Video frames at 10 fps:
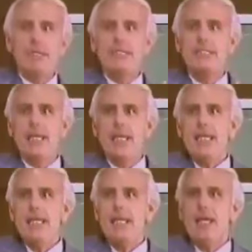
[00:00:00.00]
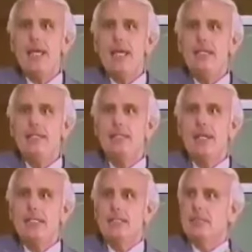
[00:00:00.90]
me day and
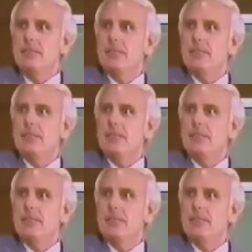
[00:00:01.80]
night.